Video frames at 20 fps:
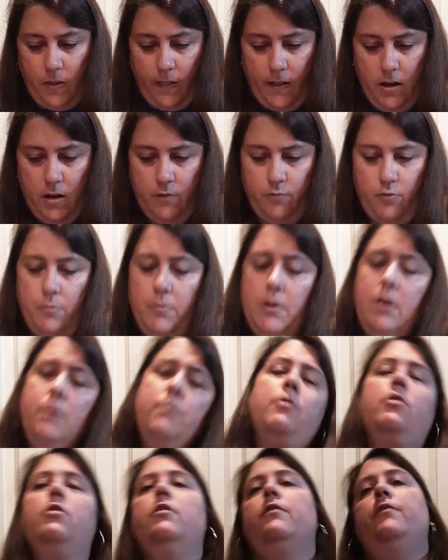And
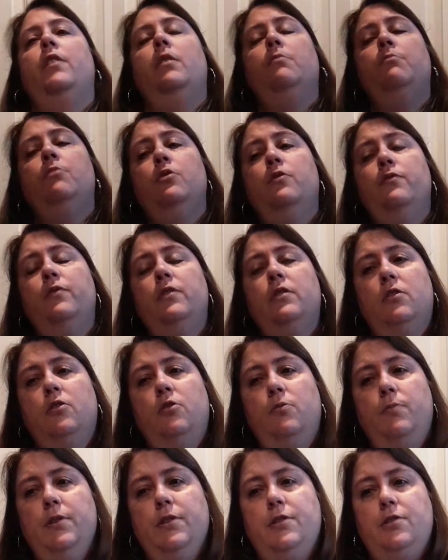remember, if I'm moving a little
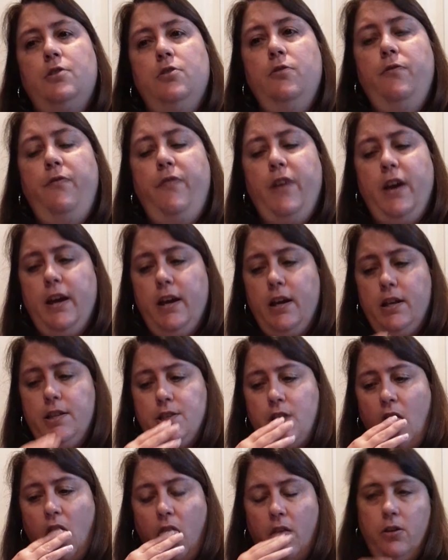bit too fast,
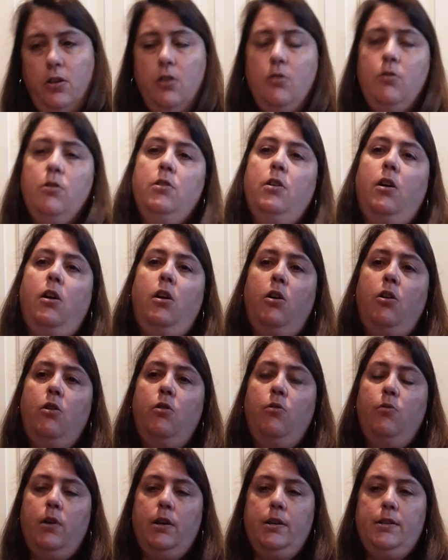you can
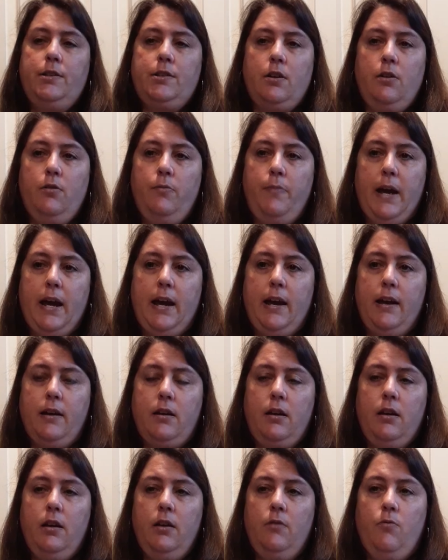always go back
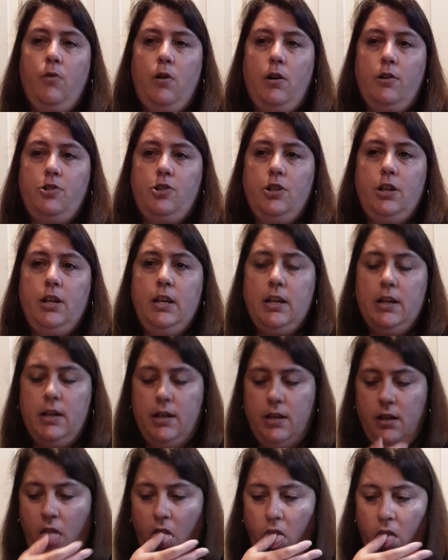and watch
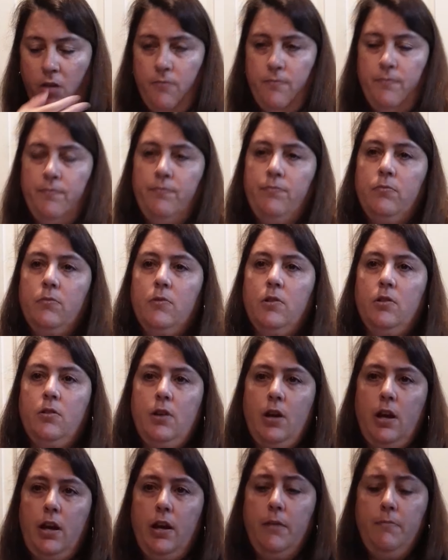again,
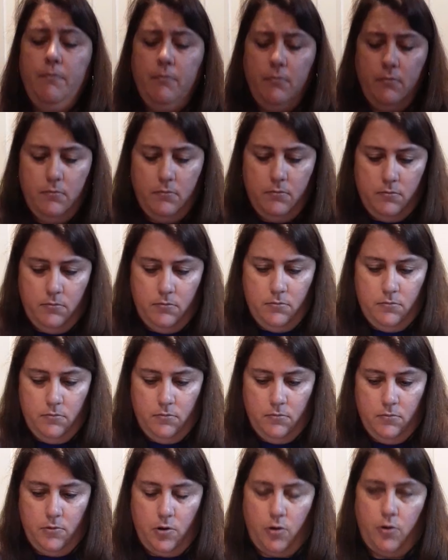okay?
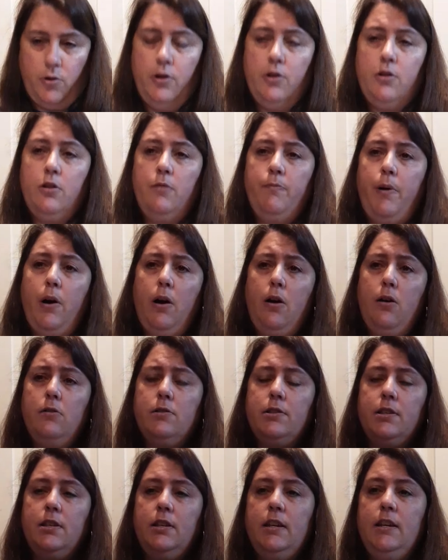Or you can
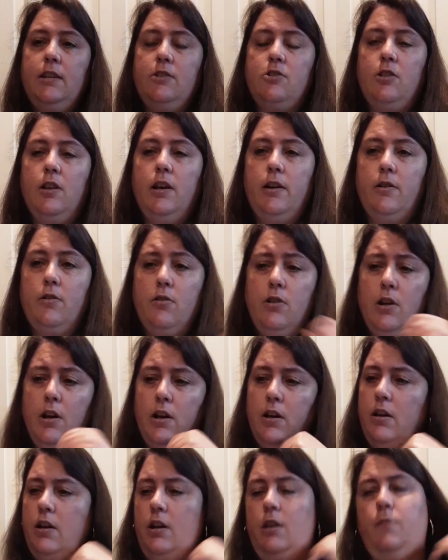pause in each letter
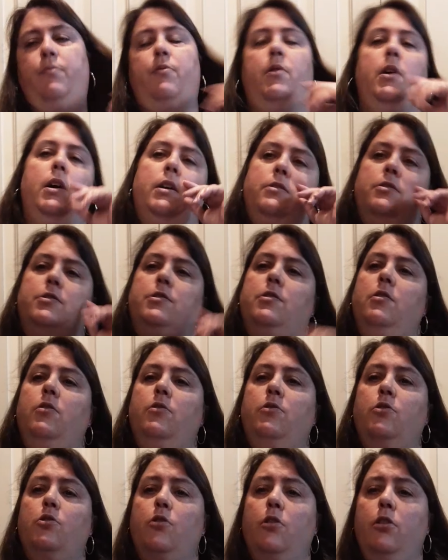and practice on
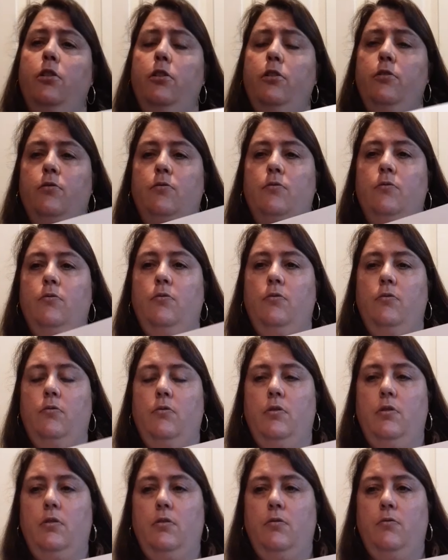your own
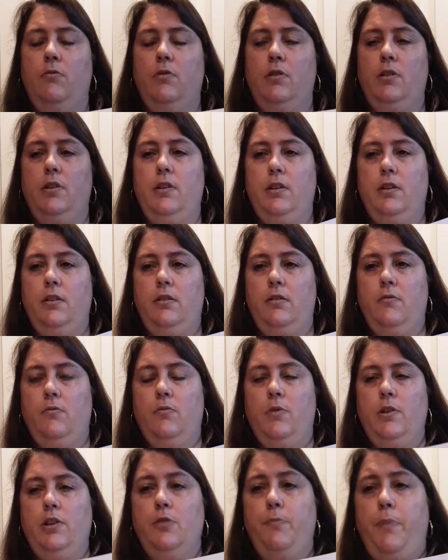
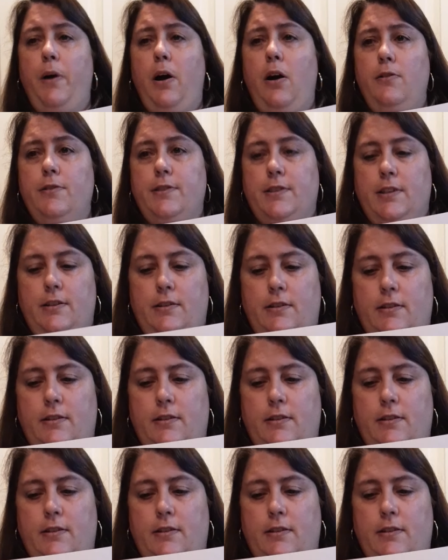when you pause it.